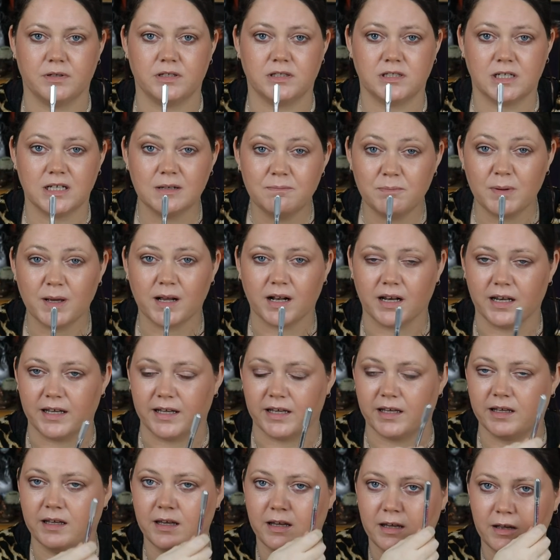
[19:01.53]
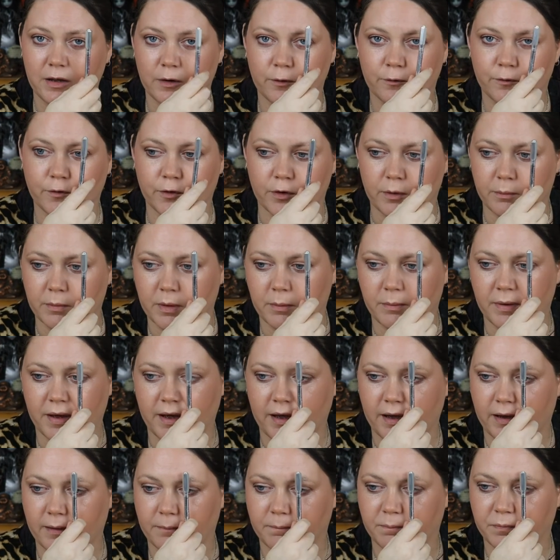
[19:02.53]
but typically from
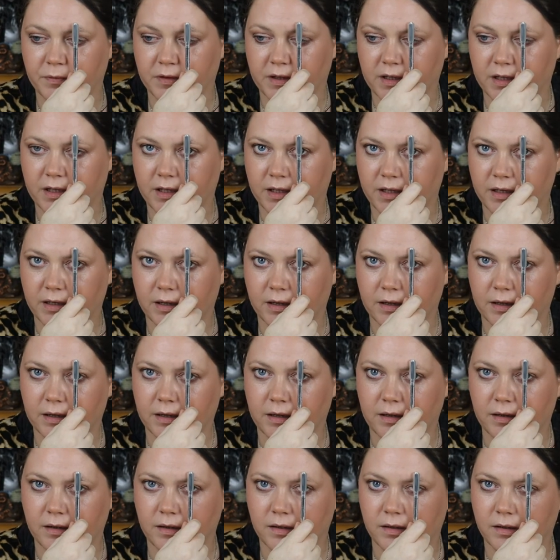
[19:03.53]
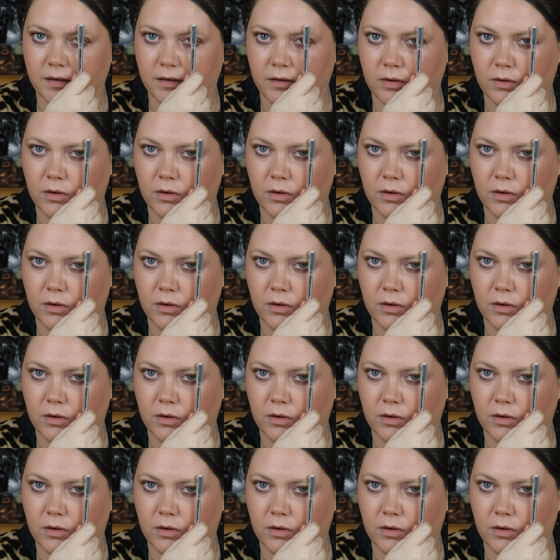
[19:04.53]
about here